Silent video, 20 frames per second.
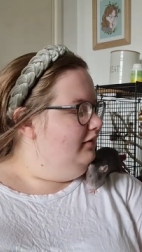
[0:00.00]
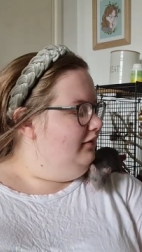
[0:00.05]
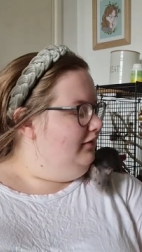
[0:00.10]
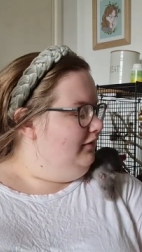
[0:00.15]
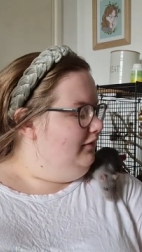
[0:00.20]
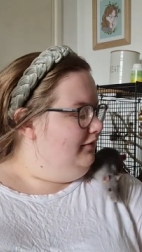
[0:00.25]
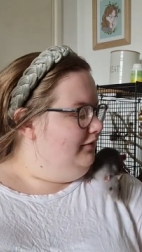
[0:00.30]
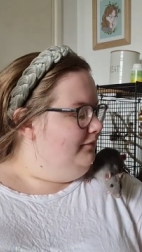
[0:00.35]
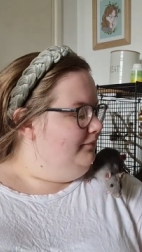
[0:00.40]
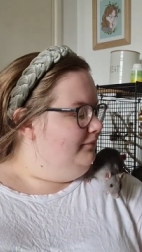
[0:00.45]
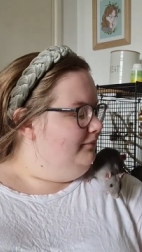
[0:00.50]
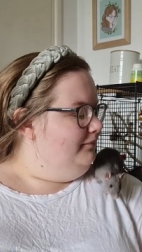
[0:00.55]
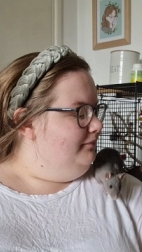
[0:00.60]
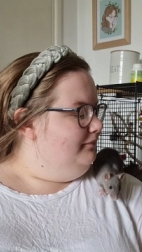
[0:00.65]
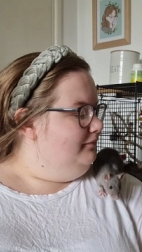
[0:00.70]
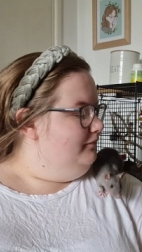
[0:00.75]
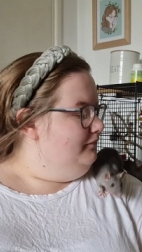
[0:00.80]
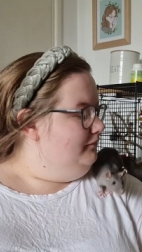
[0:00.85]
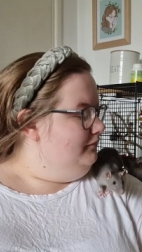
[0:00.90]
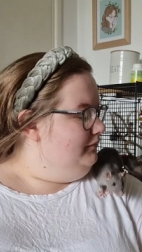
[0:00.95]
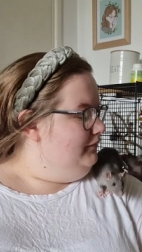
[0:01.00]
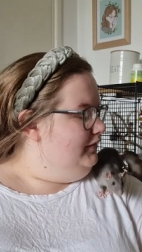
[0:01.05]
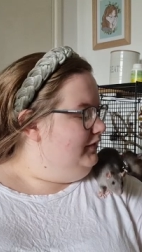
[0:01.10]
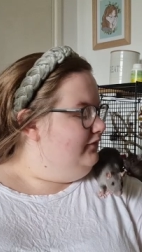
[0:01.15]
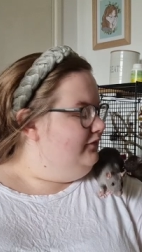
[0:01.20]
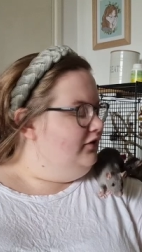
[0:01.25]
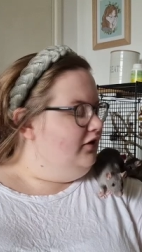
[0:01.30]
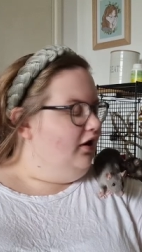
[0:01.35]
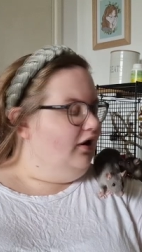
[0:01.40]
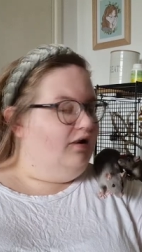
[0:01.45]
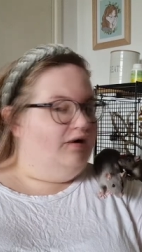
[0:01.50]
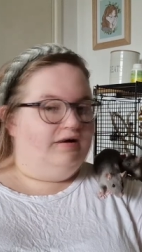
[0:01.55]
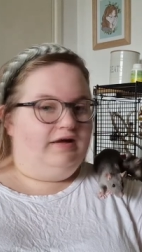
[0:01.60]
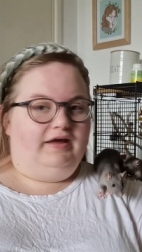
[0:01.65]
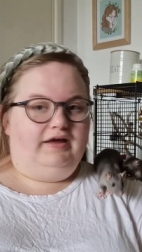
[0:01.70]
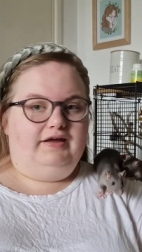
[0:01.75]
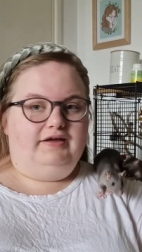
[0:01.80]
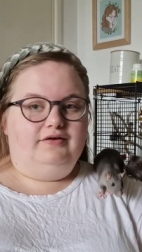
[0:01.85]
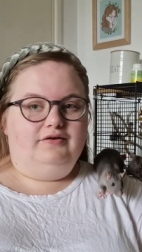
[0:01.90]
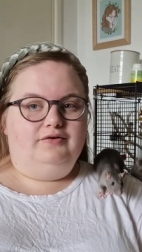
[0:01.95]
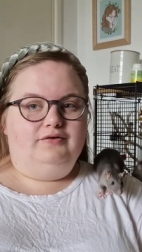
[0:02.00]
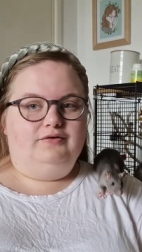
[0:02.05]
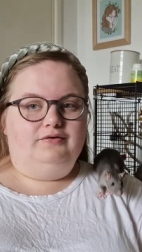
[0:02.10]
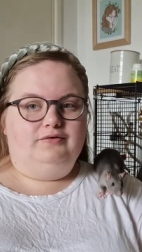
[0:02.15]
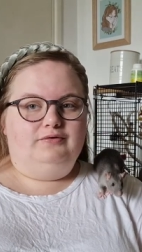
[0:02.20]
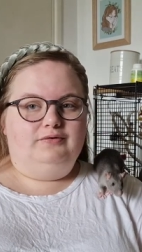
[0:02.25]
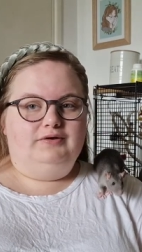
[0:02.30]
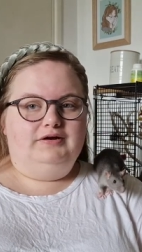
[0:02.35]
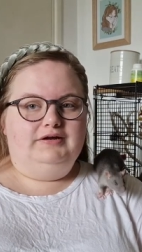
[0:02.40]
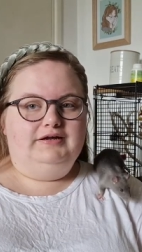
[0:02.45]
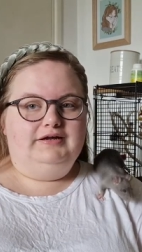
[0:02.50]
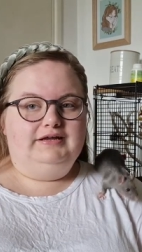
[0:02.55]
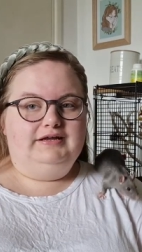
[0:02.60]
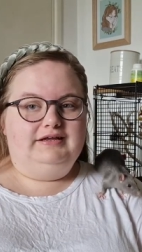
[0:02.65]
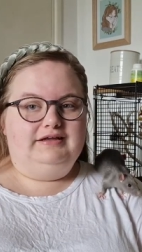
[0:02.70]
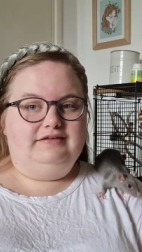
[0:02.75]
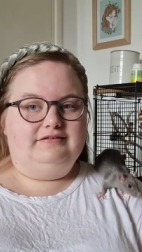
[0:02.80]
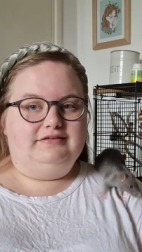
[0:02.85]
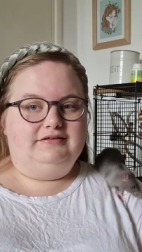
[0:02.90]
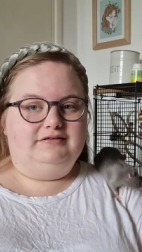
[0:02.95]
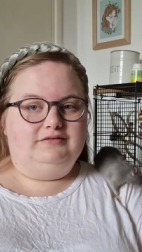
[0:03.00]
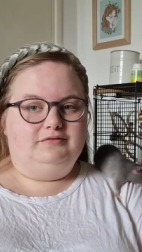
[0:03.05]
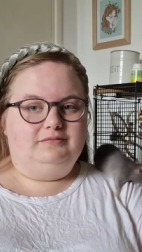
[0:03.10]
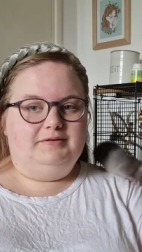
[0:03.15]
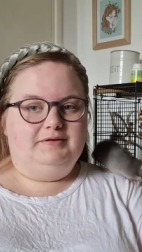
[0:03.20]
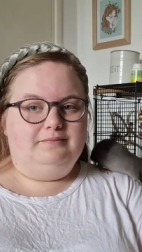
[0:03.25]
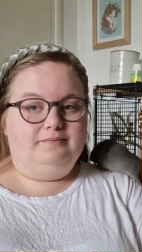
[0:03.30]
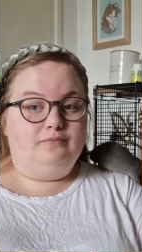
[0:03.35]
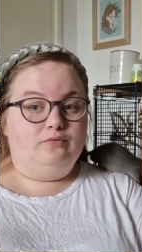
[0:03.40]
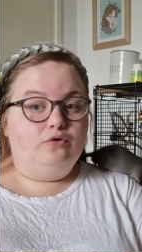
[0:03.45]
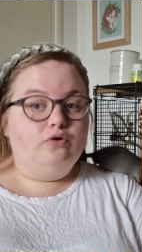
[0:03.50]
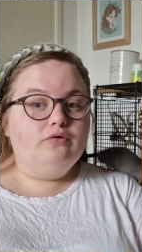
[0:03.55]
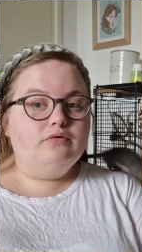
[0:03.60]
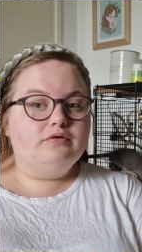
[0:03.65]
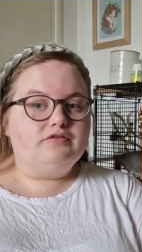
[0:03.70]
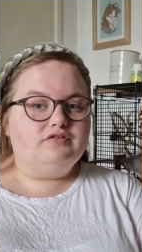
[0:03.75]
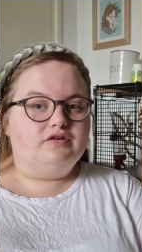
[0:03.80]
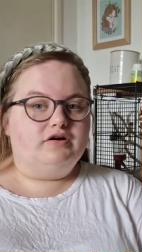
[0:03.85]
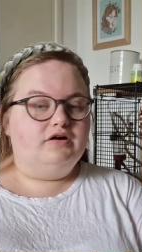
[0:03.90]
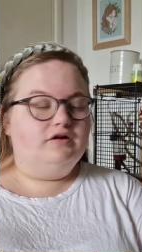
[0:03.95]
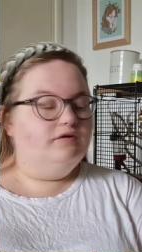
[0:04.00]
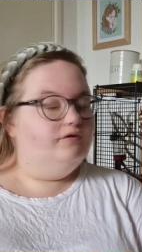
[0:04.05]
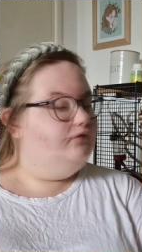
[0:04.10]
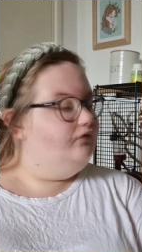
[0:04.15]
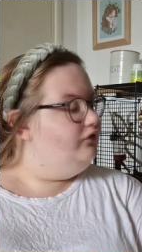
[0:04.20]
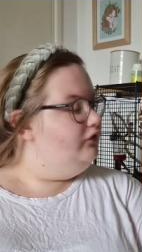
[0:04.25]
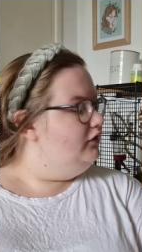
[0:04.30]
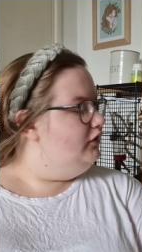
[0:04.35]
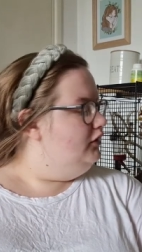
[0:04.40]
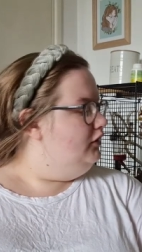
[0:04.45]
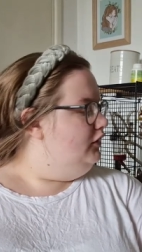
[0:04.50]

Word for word: Um, even Arkay, who is a little bit more reserved,